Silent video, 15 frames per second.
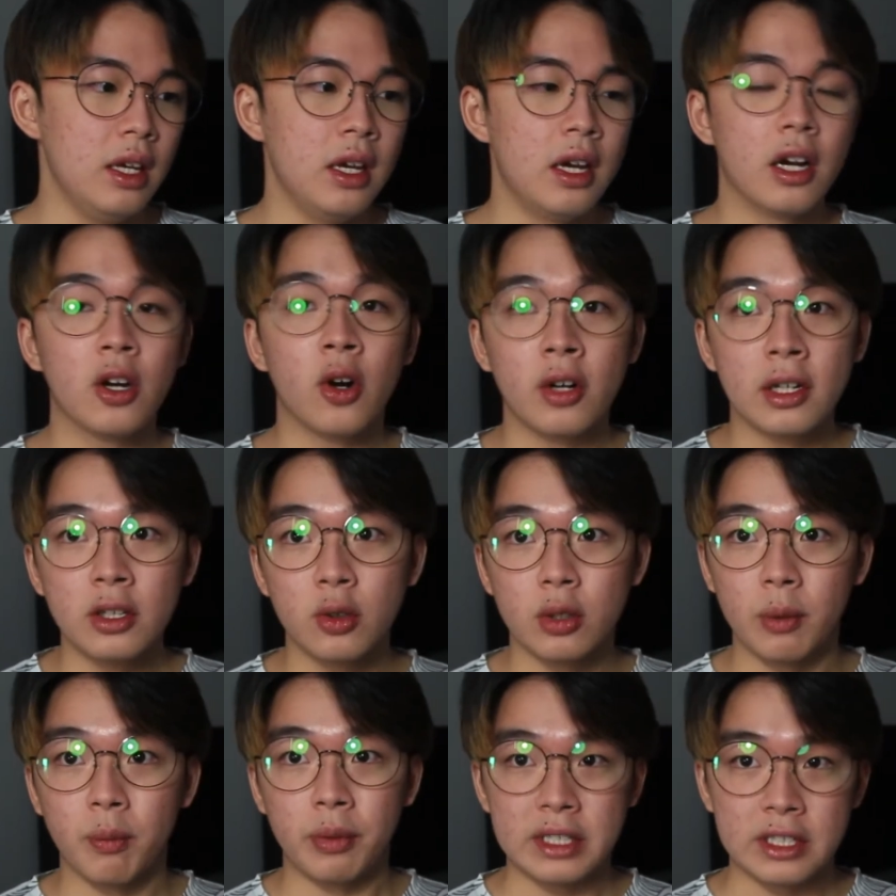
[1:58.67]
According to the
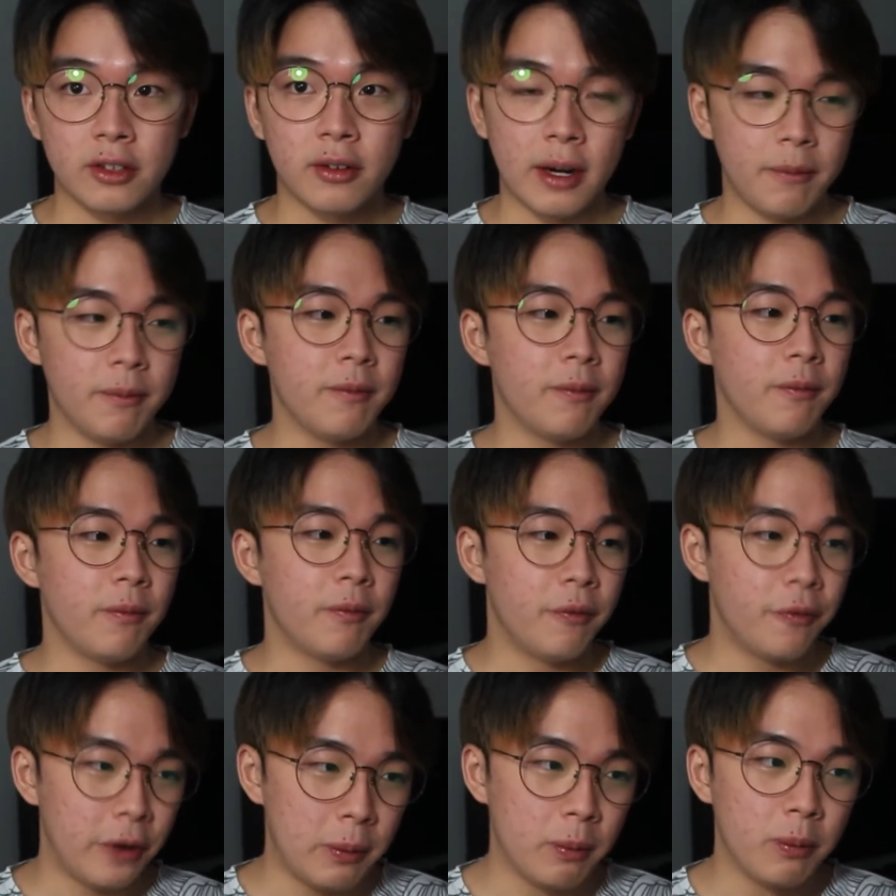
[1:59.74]
prescribed
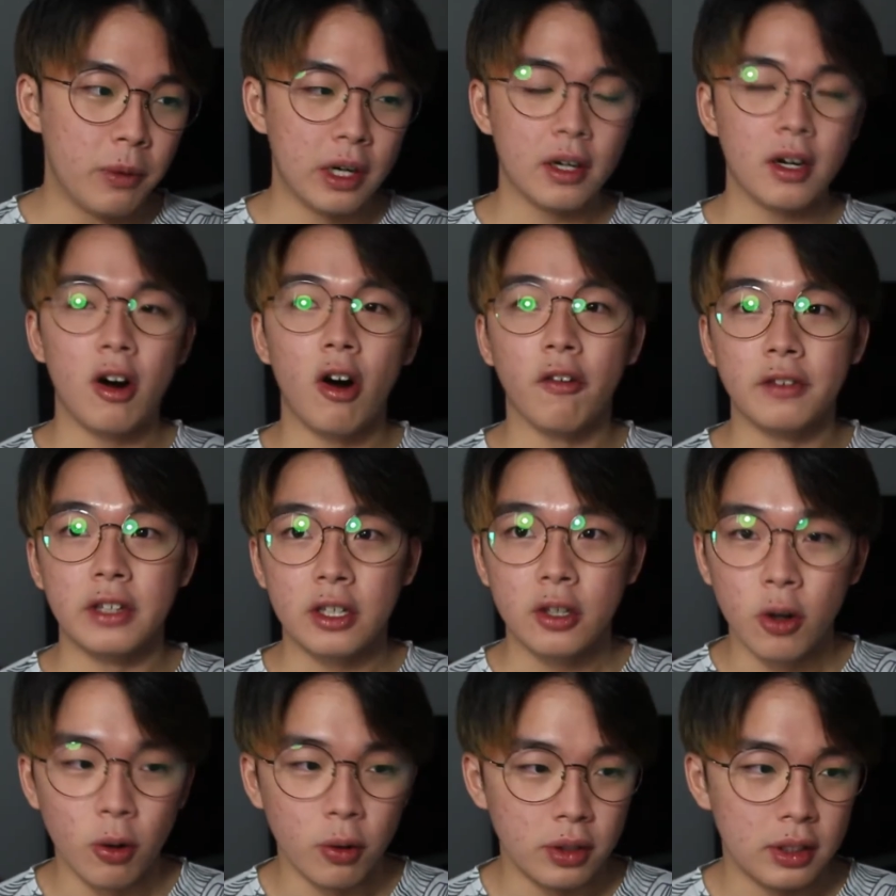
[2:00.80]
framework of the
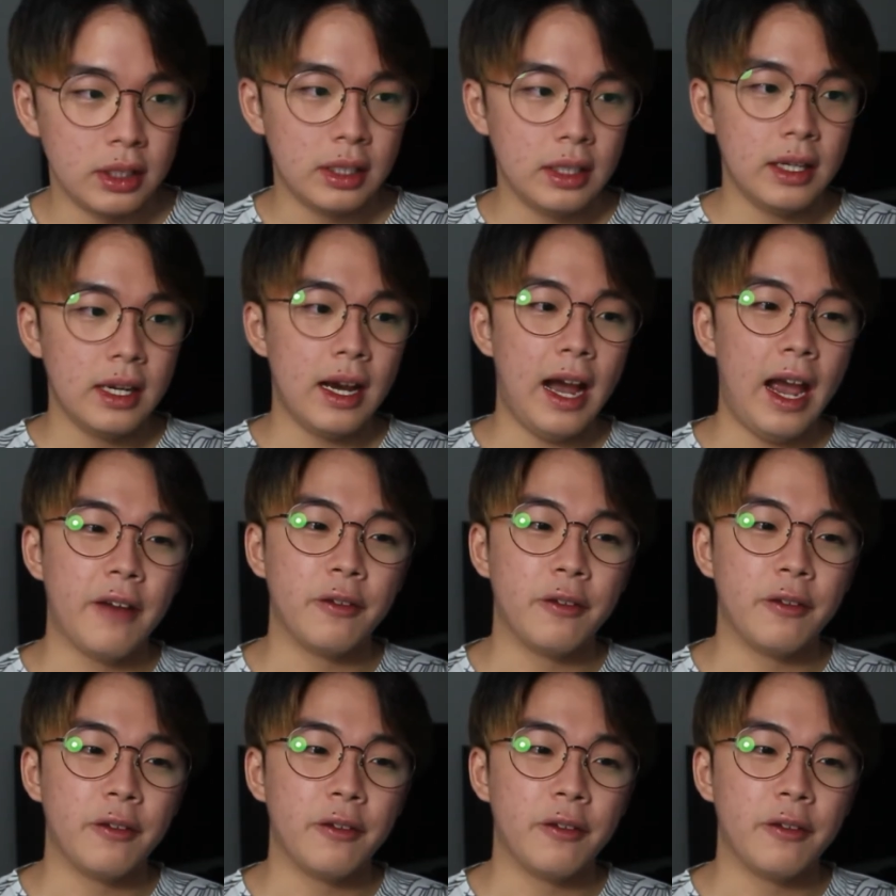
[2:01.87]
code, I have